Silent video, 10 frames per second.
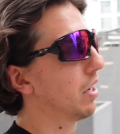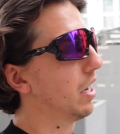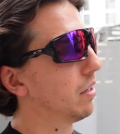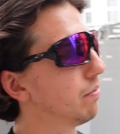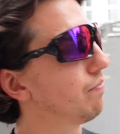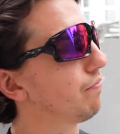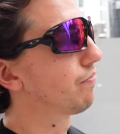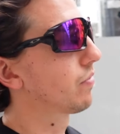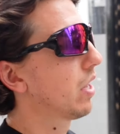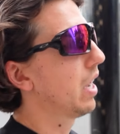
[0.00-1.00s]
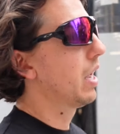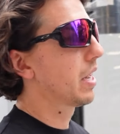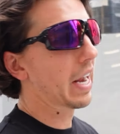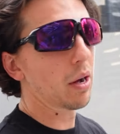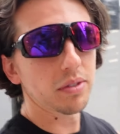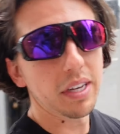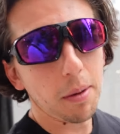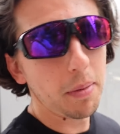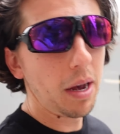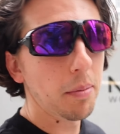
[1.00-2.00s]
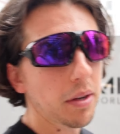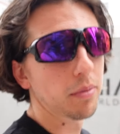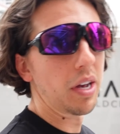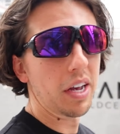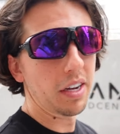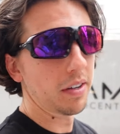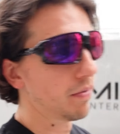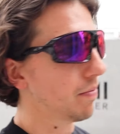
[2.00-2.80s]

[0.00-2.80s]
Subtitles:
Yeah, downtown Miami, we're here.